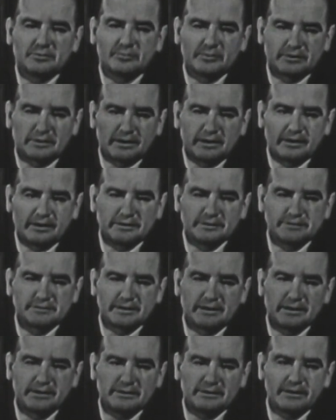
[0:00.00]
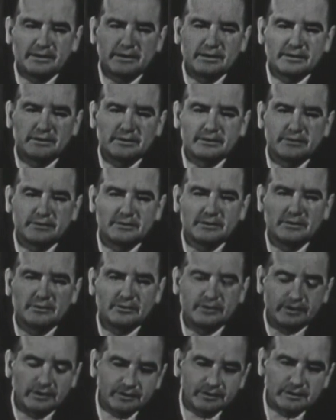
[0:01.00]
McClellan said that
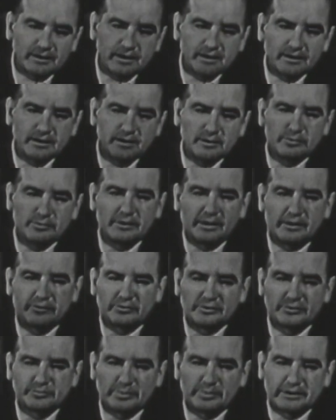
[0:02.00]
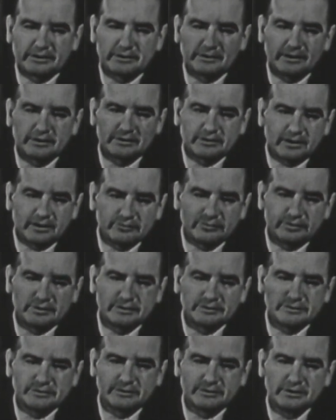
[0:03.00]
he indicated he would not respect that
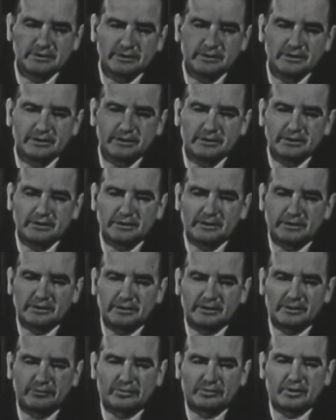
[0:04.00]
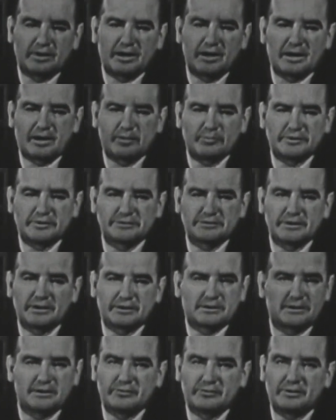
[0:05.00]
confidence. Therefore, I must
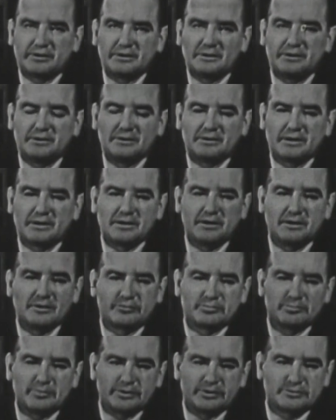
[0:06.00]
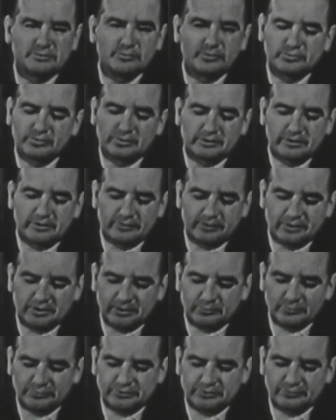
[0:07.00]
not give any information which will give the
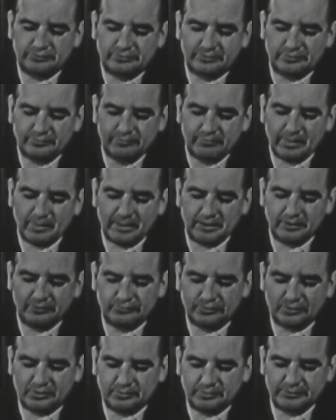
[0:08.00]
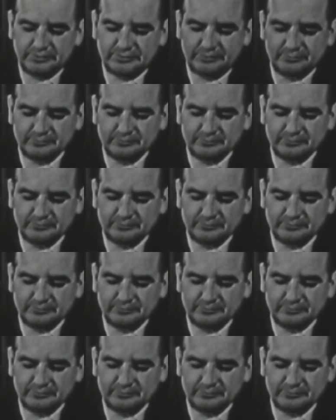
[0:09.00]
names of informants.